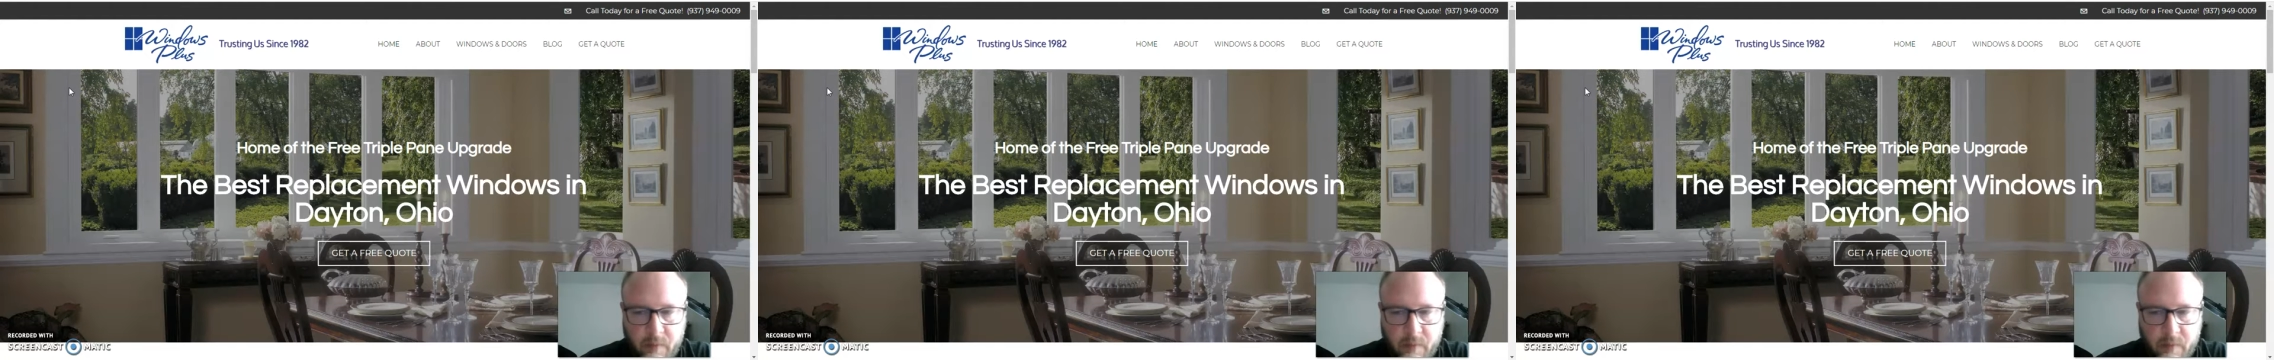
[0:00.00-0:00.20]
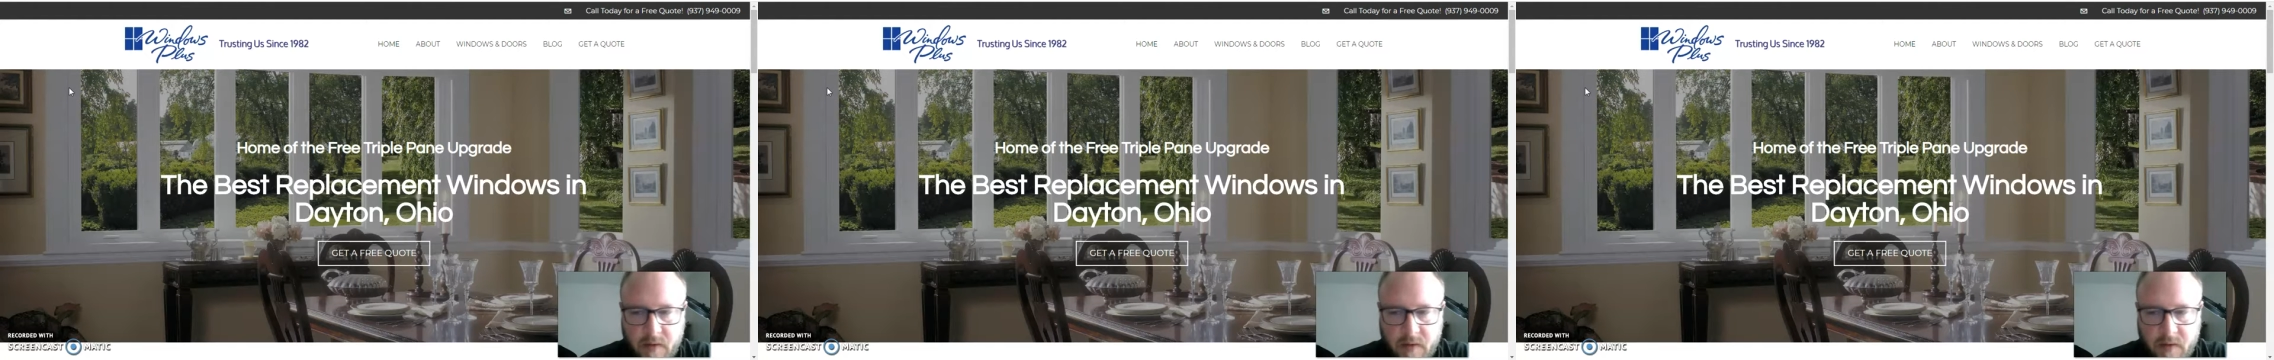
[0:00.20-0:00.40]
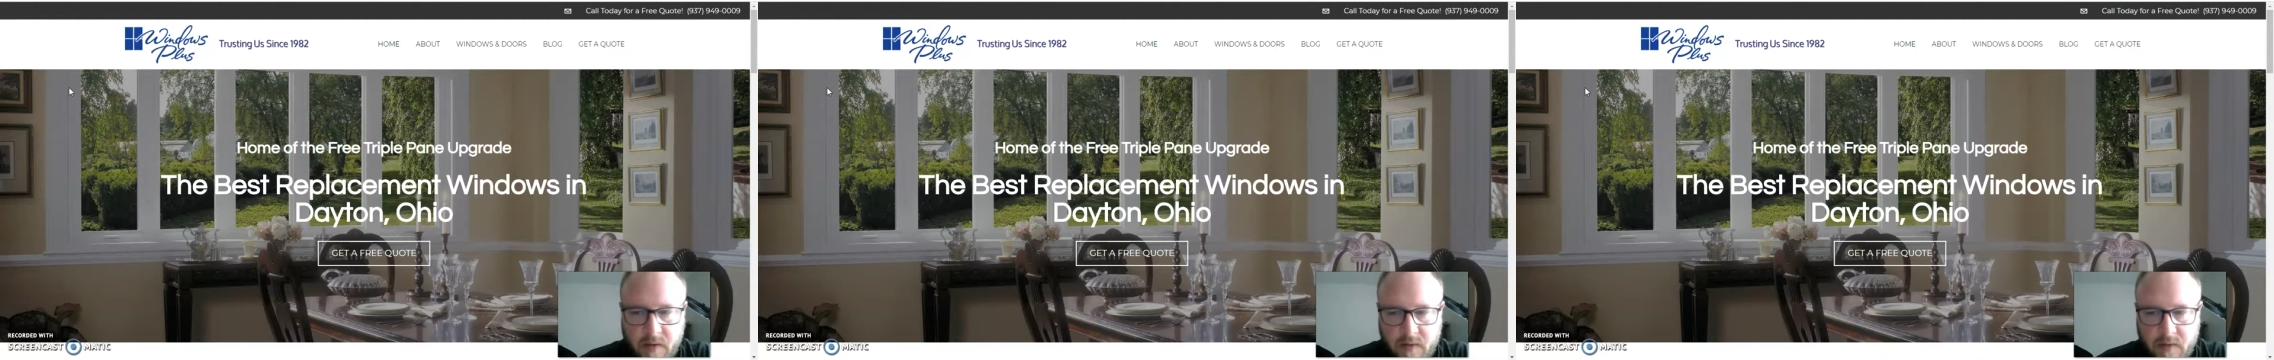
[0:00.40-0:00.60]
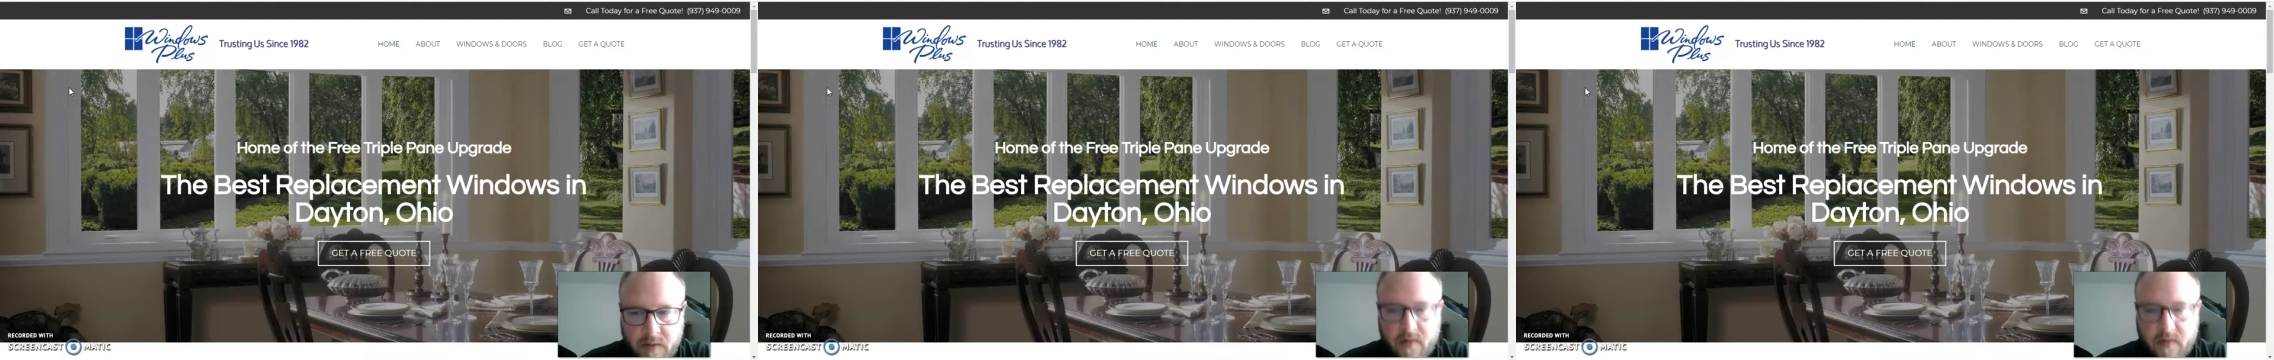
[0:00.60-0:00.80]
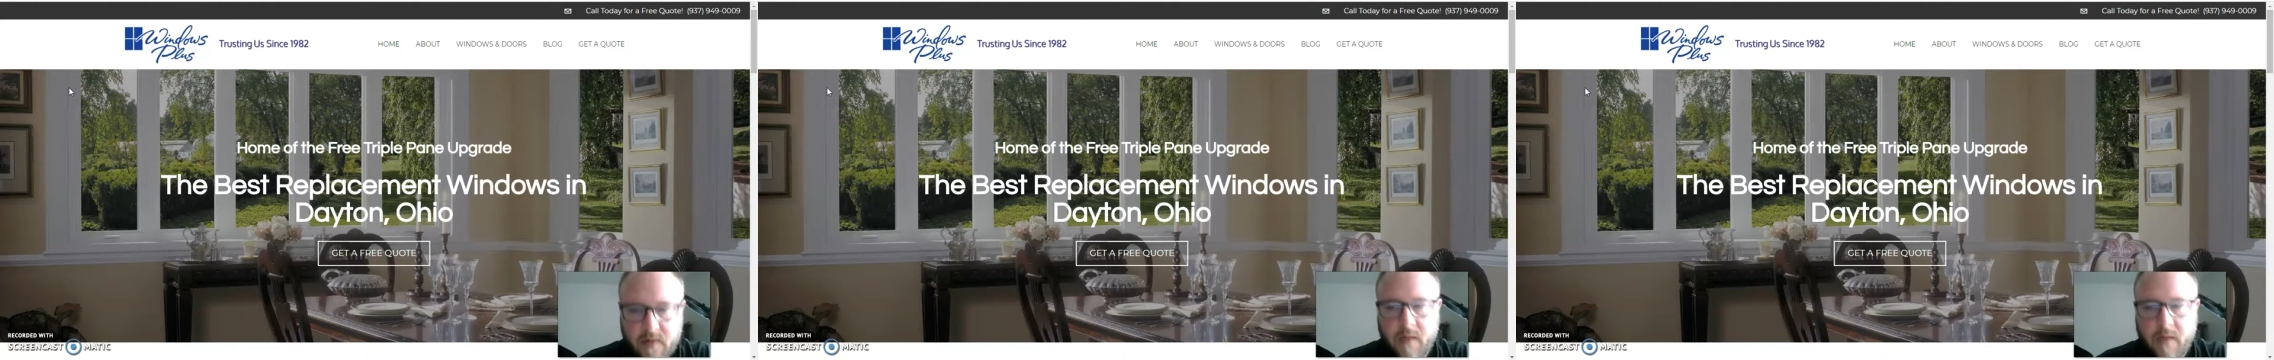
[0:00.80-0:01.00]

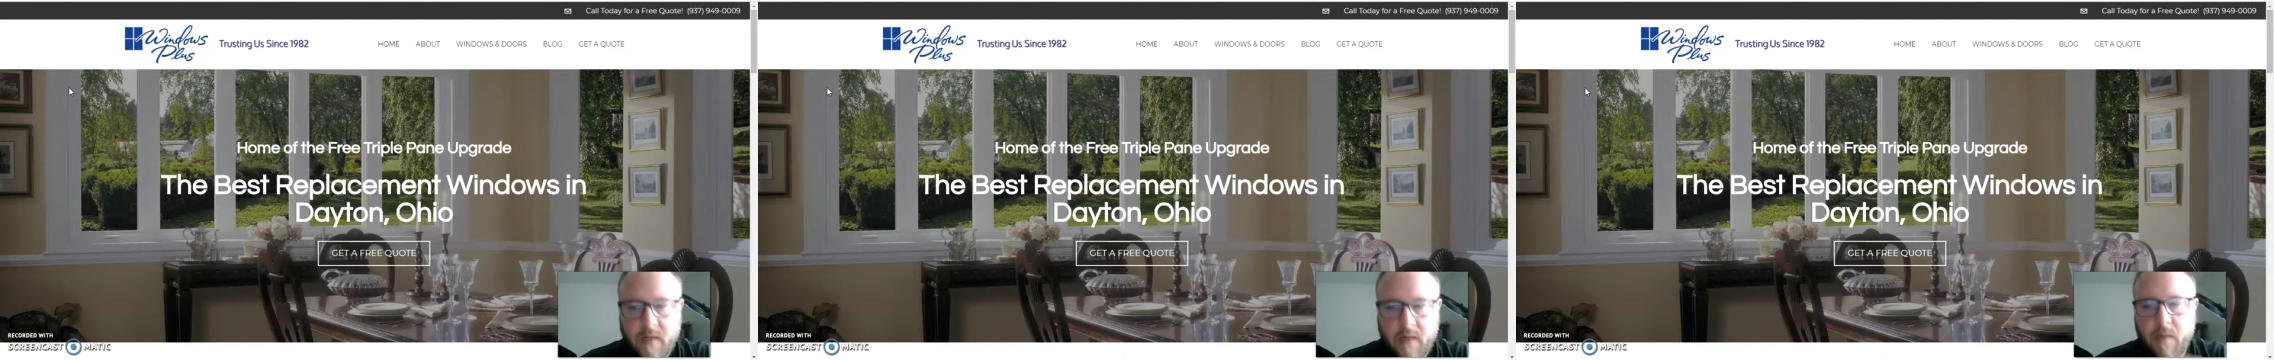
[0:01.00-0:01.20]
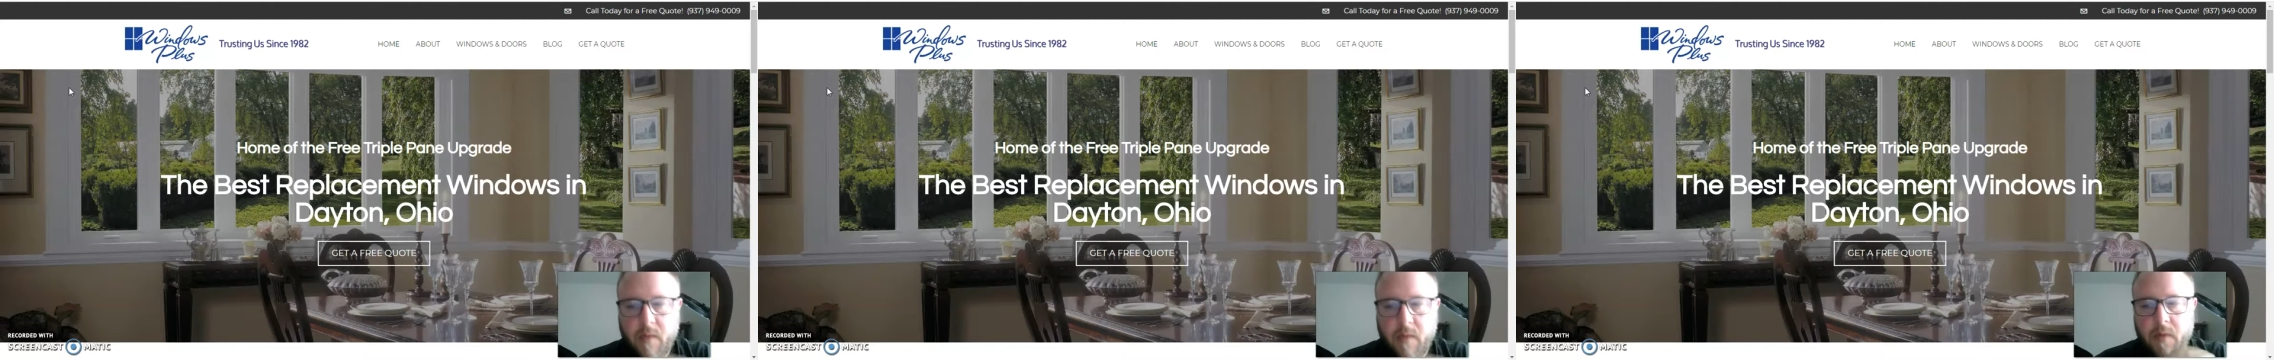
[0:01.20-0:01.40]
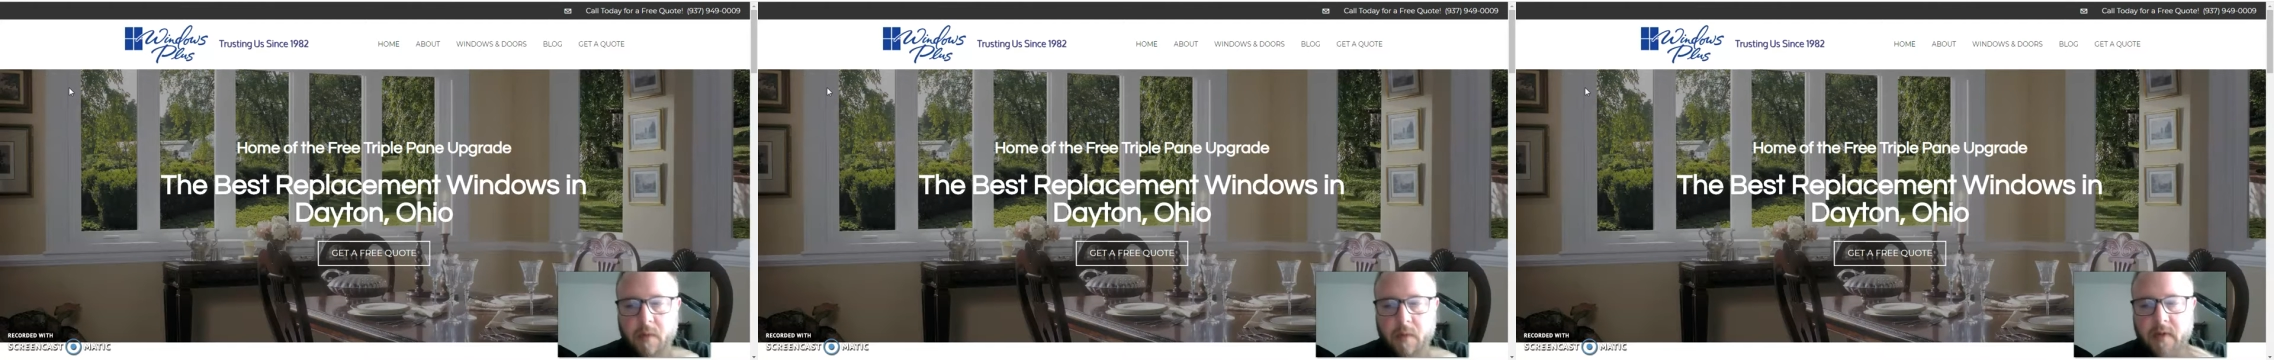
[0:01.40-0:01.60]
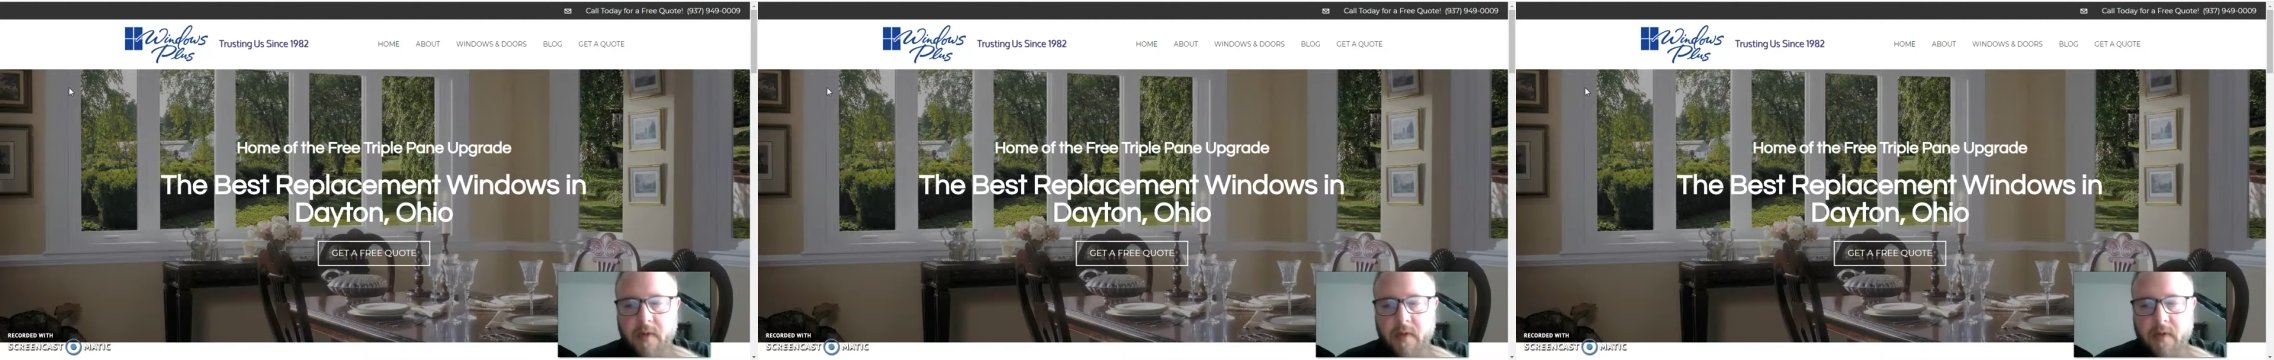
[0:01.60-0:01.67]
business kind of bubbled up to